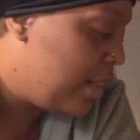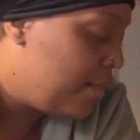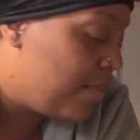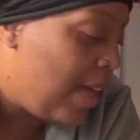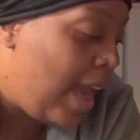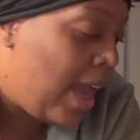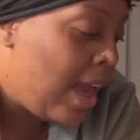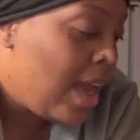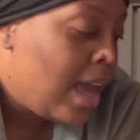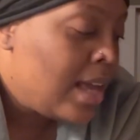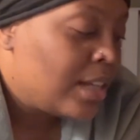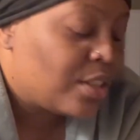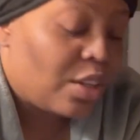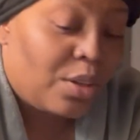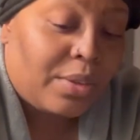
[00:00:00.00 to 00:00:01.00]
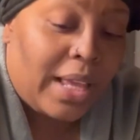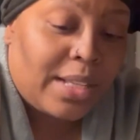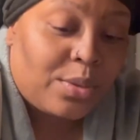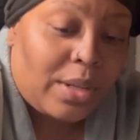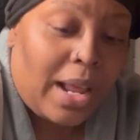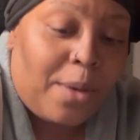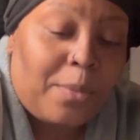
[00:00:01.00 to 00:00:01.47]
of that. So that's
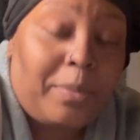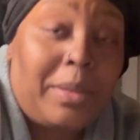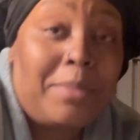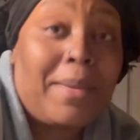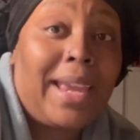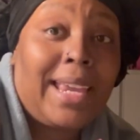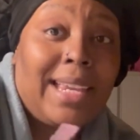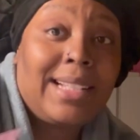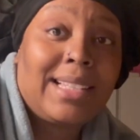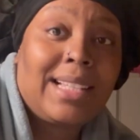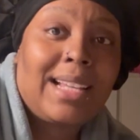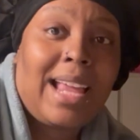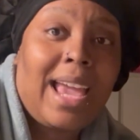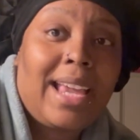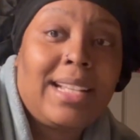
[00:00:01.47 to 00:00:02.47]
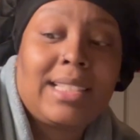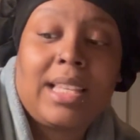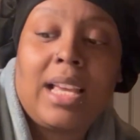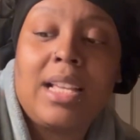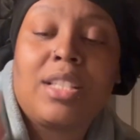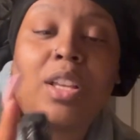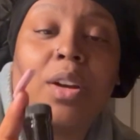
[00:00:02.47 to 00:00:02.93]
what I will be making tonight.
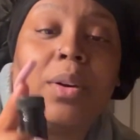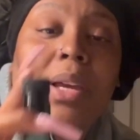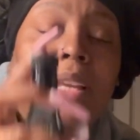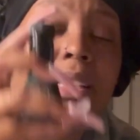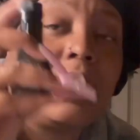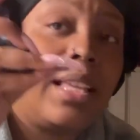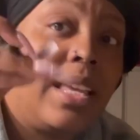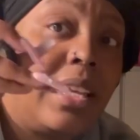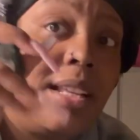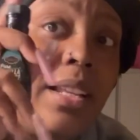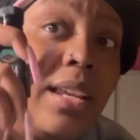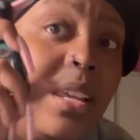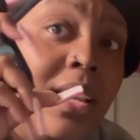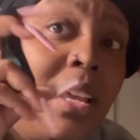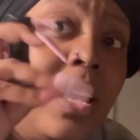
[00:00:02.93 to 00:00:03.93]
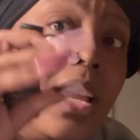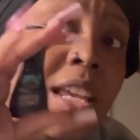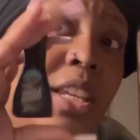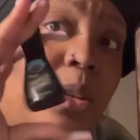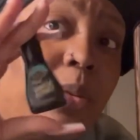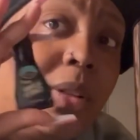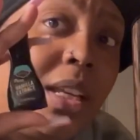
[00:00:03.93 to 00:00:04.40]
So it said
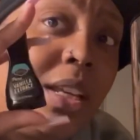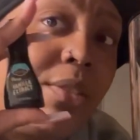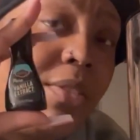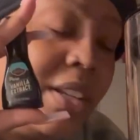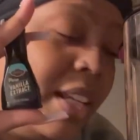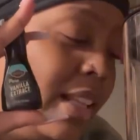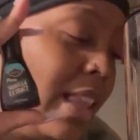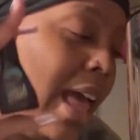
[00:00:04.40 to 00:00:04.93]
you will need vanilla